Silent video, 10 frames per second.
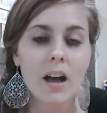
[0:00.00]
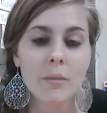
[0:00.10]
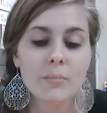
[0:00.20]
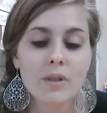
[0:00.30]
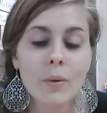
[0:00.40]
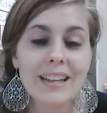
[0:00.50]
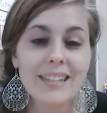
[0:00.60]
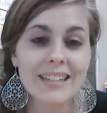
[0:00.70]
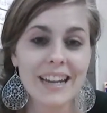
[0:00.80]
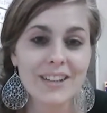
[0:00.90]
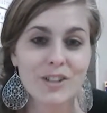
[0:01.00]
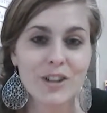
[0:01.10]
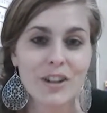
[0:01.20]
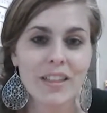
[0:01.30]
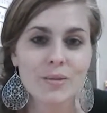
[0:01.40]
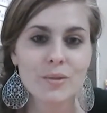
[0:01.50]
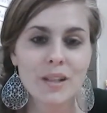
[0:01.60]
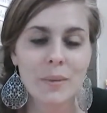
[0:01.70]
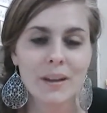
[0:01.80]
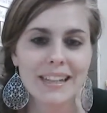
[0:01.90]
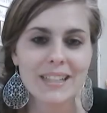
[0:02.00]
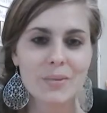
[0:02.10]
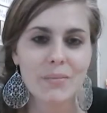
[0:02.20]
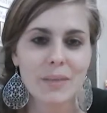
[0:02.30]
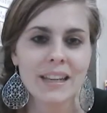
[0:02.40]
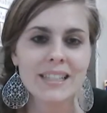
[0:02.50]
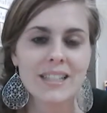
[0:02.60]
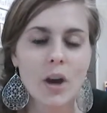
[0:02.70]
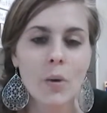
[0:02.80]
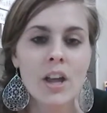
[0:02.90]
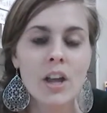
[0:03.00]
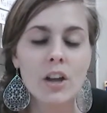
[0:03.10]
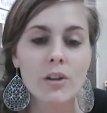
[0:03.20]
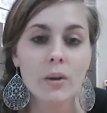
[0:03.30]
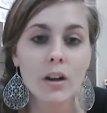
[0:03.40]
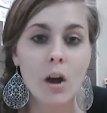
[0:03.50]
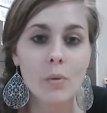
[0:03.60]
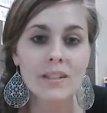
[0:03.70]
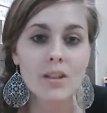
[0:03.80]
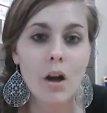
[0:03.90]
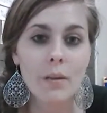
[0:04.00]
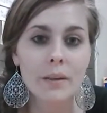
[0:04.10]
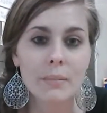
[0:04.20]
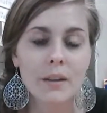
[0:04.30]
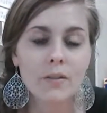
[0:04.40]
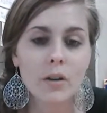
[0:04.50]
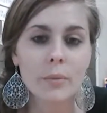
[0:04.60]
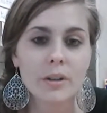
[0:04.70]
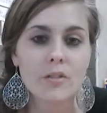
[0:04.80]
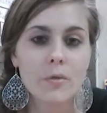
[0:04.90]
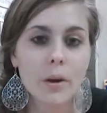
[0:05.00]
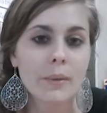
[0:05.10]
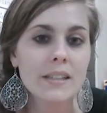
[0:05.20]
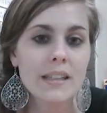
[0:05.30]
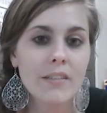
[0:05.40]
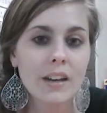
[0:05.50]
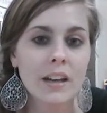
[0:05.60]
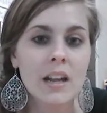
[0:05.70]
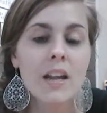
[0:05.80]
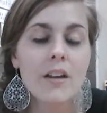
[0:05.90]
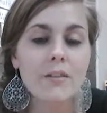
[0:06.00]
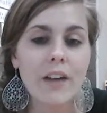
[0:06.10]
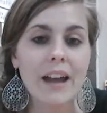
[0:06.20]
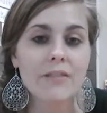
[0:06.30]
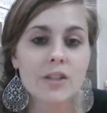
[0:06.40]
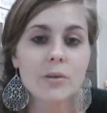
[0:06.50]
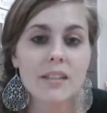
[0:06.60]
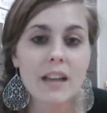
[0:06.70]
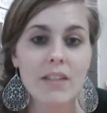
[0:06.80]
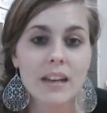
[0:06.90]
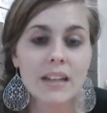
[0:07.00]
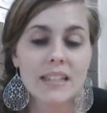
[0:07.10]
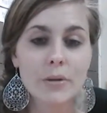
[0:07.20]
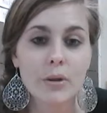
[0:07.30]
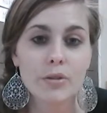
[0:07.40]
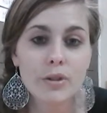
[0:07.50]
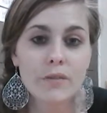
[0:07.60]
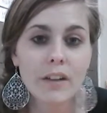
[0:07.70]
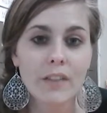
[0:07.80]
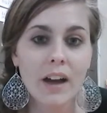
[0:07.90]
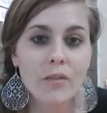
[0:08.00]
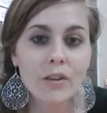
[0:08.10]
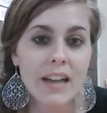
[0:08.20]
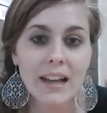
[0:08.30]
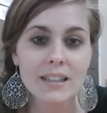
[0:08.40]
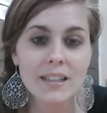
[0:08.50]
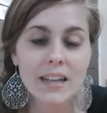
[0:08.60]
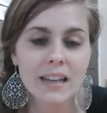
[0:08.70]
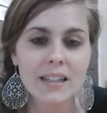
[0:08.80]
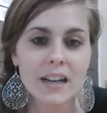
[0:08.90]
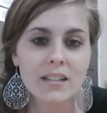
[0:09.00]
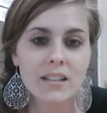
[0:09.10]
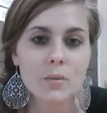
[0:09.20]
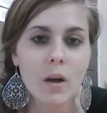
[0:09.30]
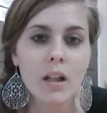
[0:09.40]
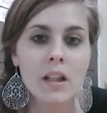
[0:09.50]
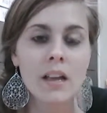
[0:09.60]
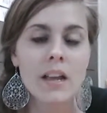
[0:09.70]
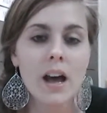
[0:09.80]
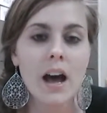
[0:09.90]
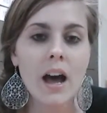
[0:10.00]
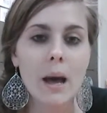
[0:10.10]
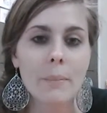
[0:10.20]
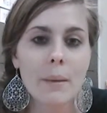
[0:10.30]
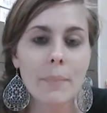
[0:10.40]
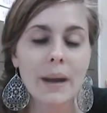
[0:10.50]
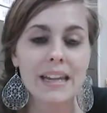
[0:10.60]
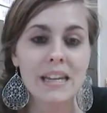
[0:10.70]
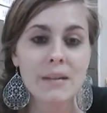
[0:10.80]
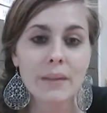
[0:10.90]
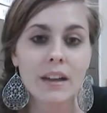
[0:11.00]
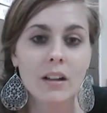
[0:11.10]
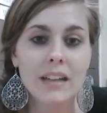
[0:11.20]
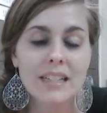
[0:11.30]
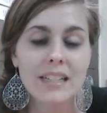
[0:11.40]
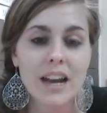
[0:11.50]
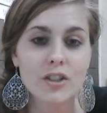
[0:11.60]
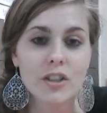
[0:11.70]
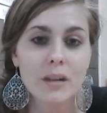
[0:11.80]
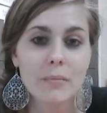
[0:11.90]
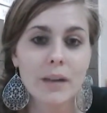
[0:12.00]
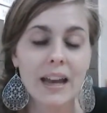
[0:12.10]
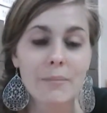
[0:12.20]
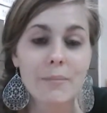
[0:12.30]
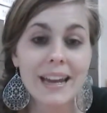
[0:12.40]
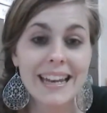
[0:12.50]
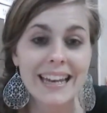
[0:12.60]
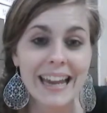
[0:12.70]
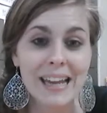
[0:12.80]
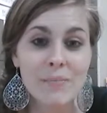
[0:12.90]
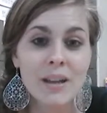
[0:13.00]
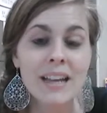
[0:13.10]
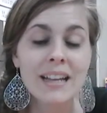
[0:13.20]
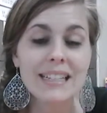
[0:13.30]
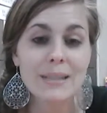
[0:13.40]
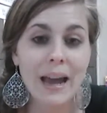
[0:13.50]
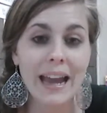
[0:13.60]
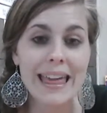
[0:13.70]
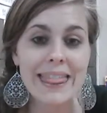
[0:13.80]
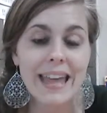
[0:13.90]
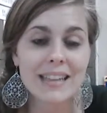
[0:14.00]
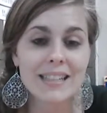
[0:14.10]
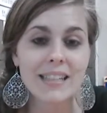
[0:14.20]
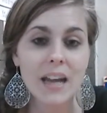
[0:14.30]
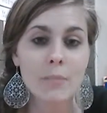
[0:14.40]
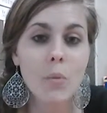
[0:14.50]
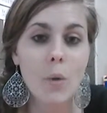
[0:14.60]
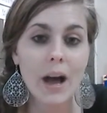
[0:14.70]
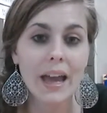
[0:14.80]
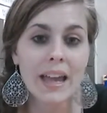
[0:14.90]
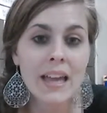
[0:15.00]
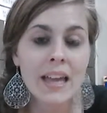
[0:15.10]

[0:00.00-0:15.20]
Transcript: Don't hesitate to share those opinions with me. So you can always call me. My phone number is 417-527-0255, or text. I can text as well. My email is actually my maiden name, Smythe, SMYTHE